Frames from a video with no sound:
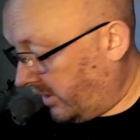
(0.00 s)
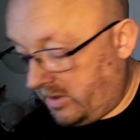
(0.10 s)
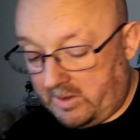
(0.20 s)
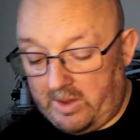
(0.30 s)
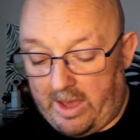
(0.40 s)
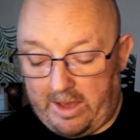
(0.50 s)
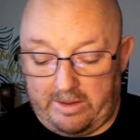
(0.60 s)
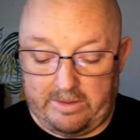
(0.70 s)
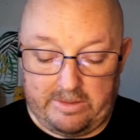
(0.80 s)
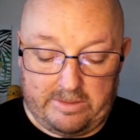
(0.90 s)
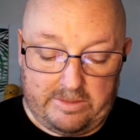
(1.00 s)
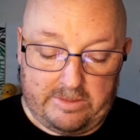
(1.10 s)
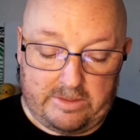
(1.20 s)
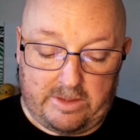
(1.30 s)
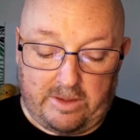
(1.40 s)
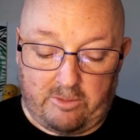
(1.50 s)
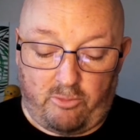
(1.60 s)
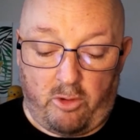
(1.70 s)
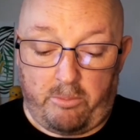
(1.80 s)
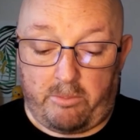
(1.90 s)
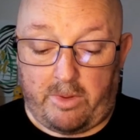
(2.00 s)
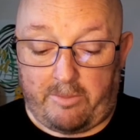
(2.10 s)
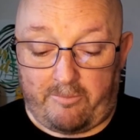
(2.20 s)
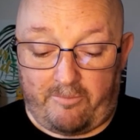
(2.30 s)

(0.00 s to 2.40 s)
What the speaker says: So yeah, so that's a problem I'm